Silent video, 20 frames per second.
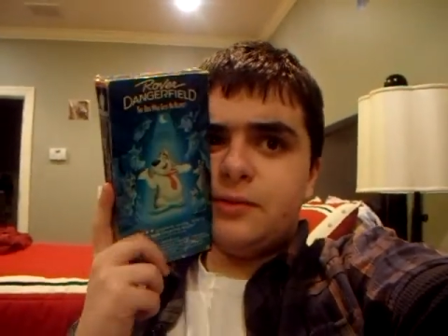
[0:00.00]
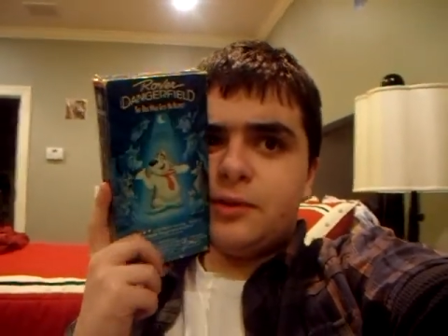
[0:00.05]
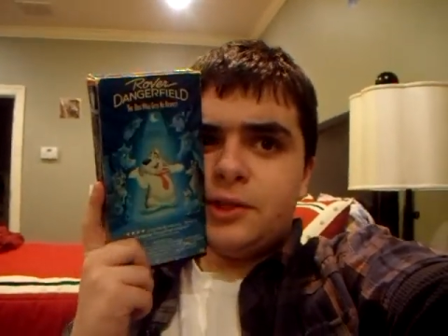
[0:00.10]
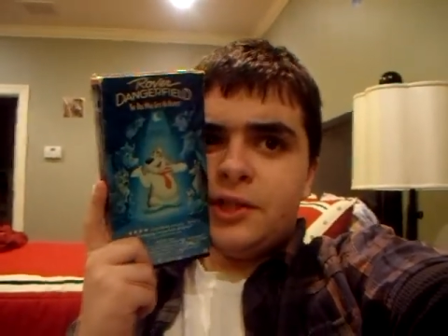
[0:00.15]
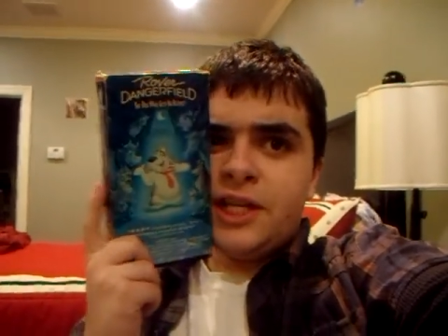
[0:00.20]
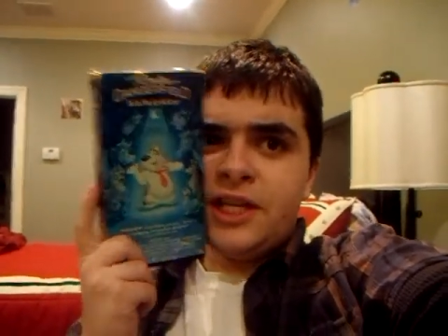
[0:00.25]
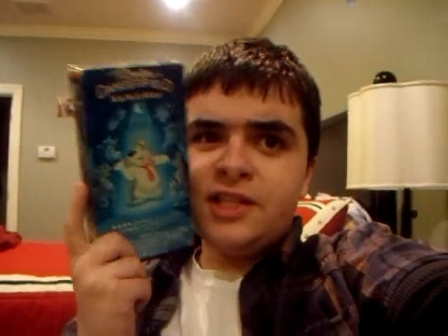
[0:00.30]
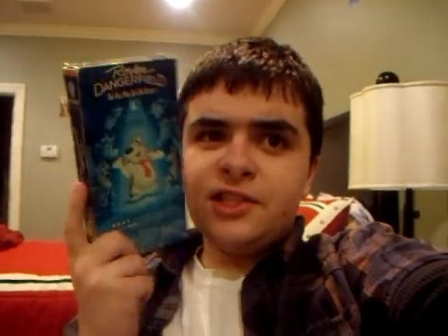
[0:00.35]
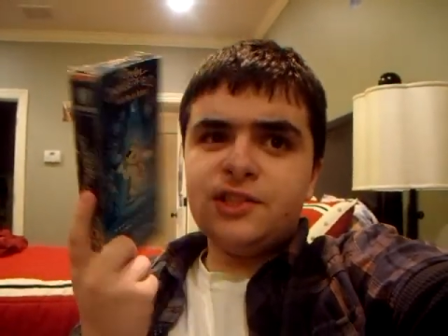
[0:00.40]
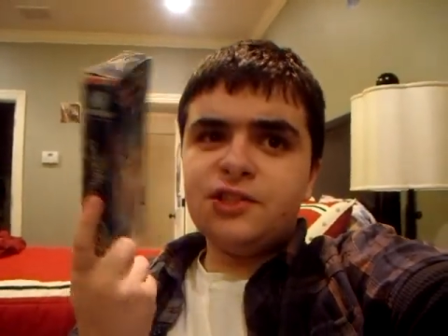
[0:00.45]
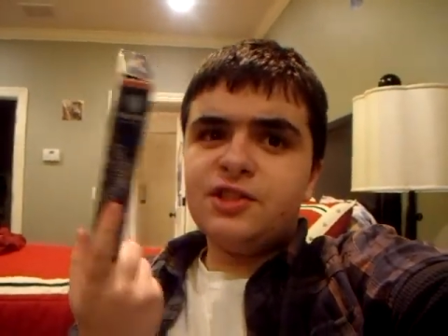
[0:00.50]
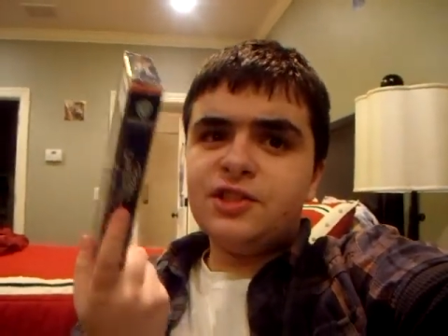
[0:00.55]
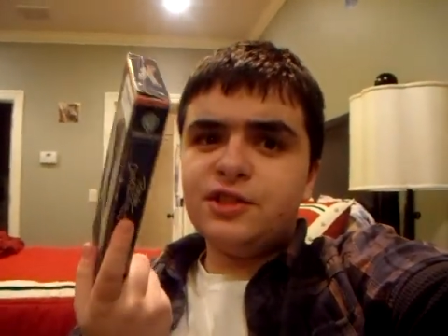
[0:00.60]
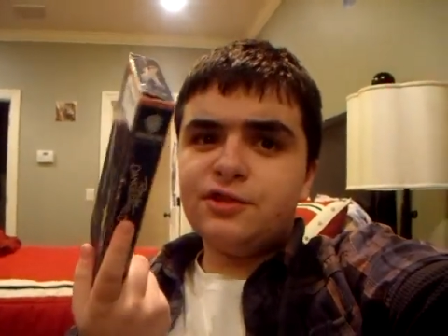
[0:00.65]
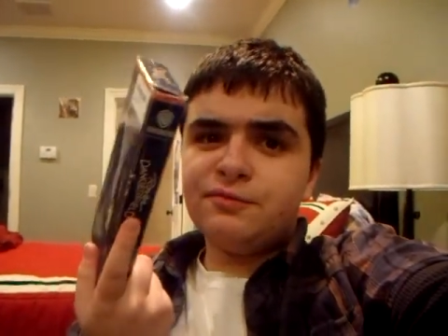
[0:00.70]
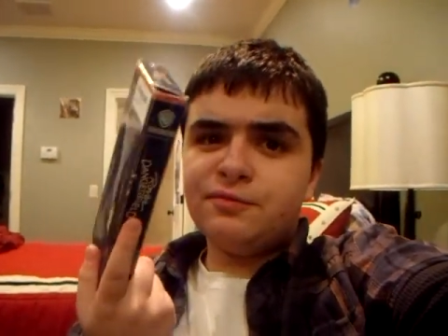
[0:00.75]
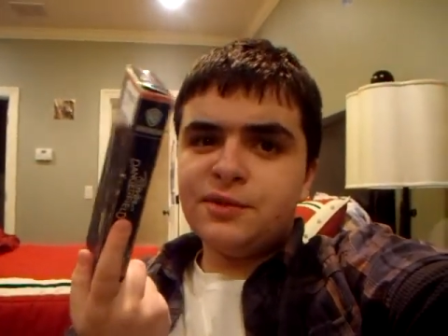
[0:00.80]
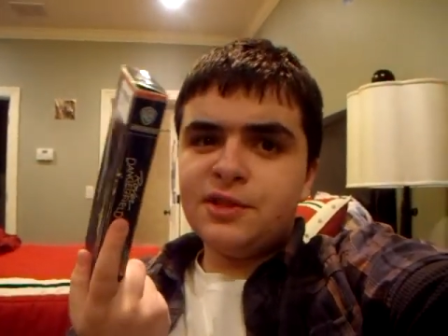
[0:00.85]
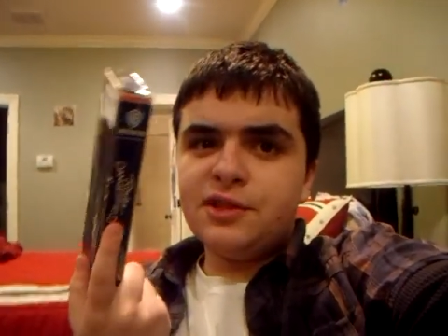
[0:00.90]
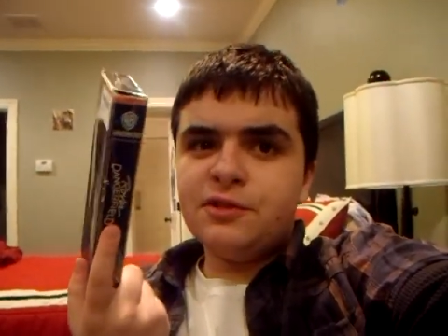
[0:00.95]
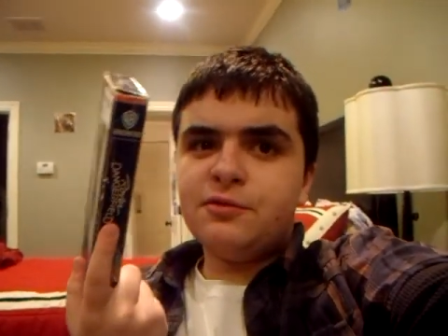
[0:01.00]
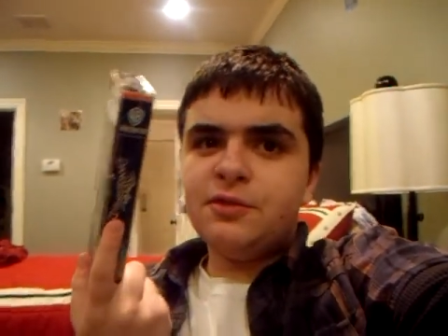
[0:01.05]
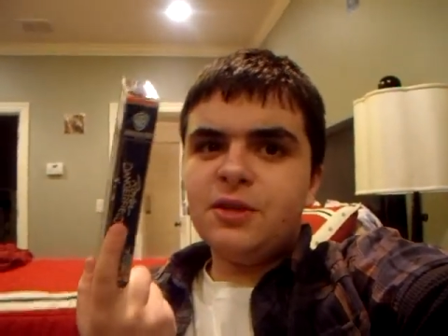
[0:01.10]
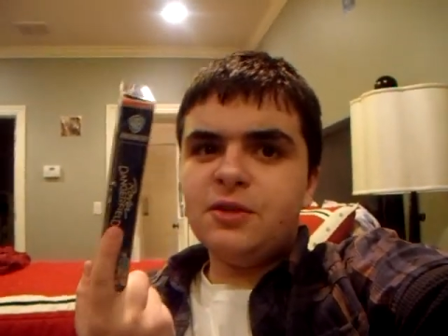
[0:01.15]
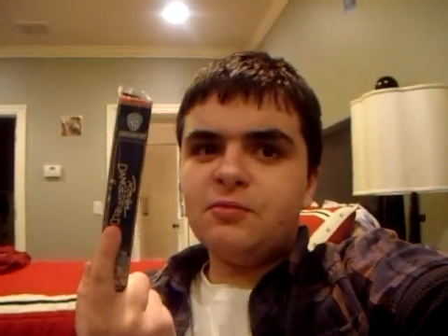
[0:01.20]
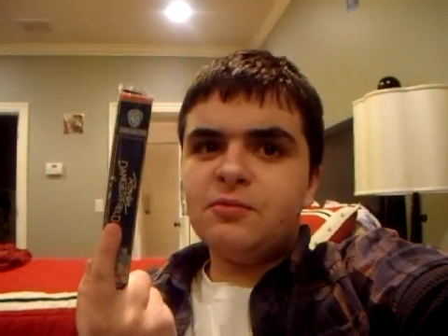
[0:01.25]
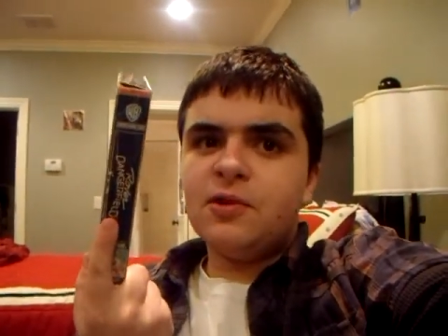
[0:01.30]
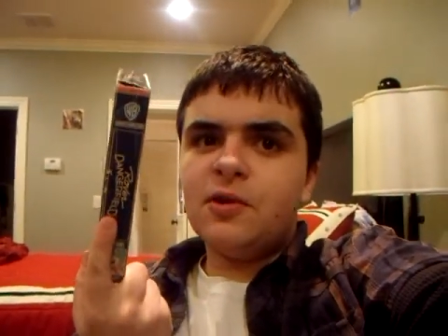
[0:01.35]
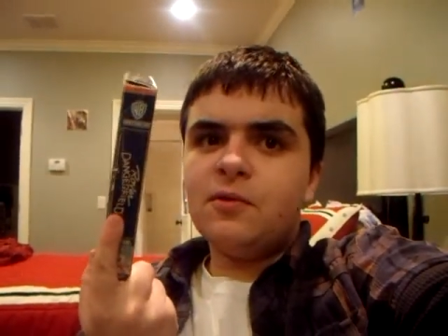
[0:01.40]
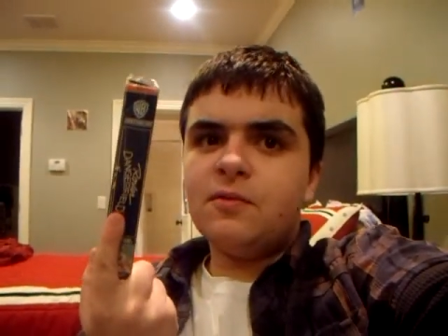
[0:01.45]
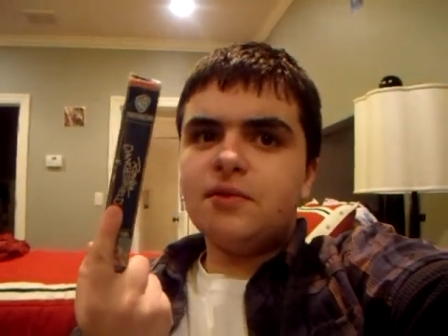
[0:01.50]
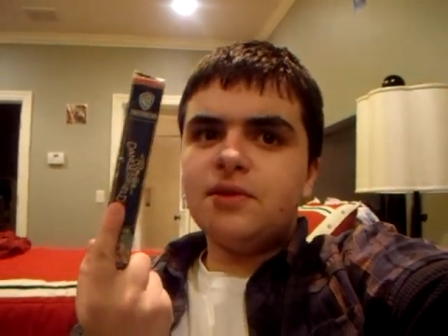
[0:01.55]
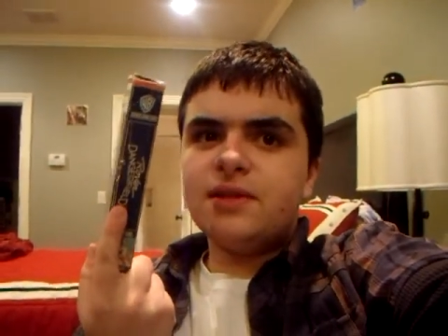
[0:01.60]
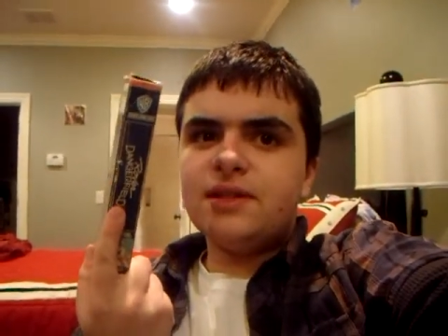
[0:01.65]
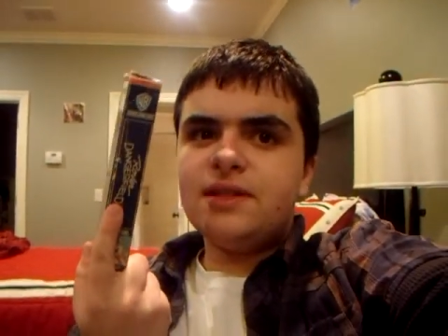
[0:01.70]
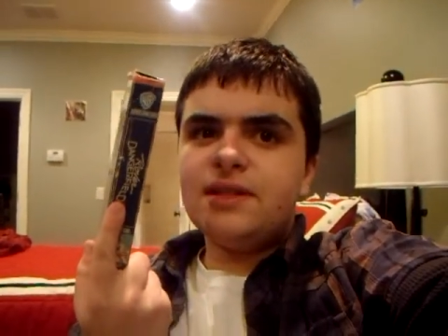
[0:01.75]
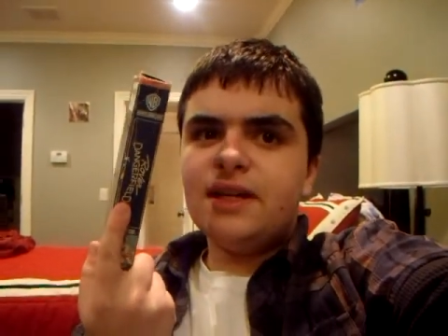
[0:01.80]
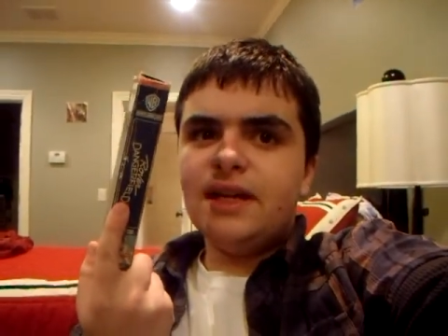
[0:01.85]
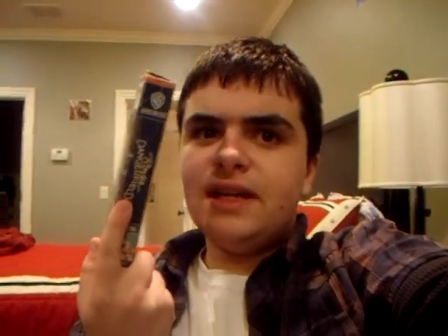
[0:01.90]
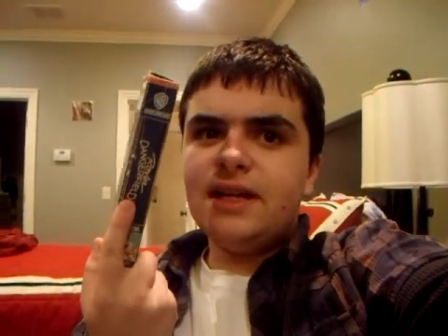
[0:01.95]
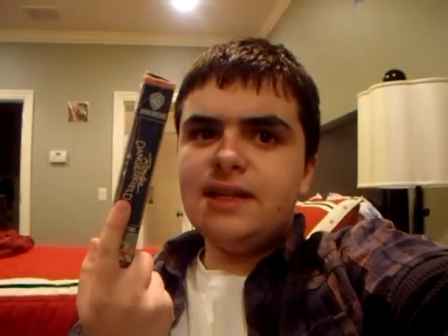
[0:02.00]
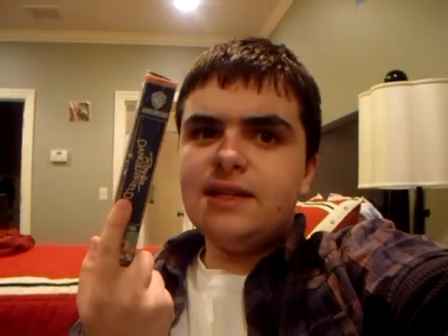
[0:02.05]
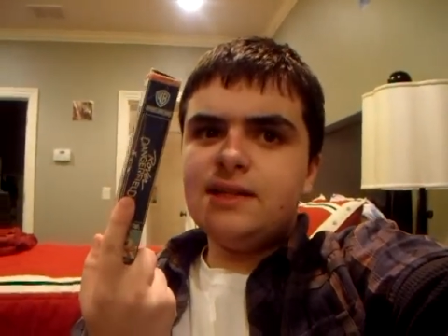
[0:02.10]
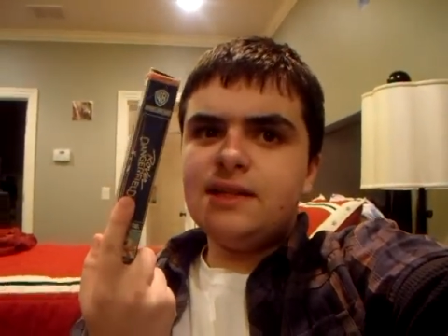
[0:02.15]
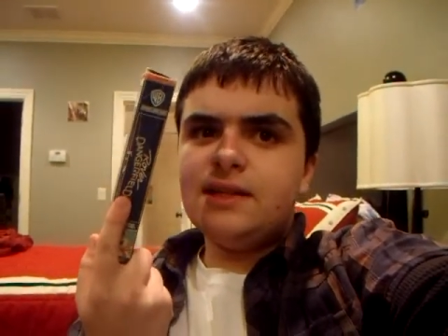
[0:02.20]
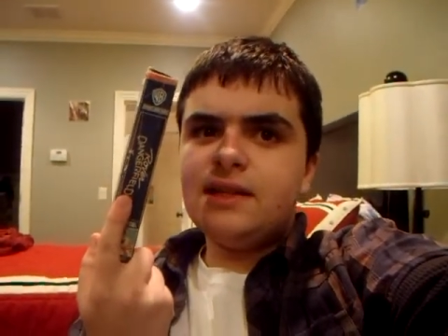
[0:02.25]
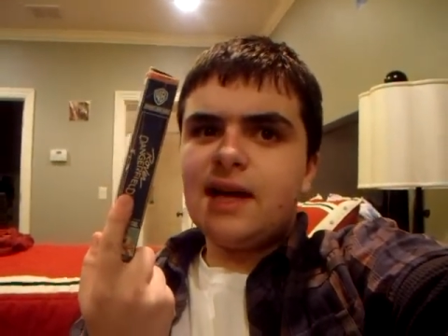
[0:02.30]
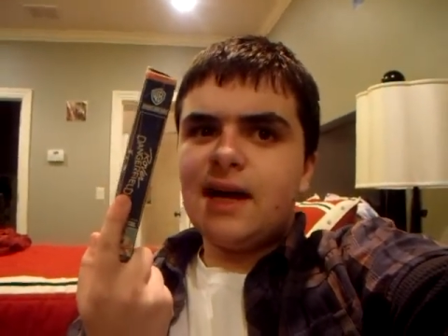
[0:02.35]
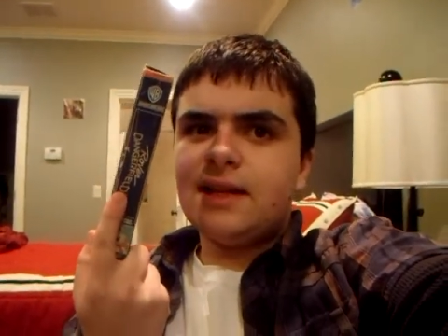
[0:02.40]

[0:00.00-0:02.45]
relationship between Rover and Daisy.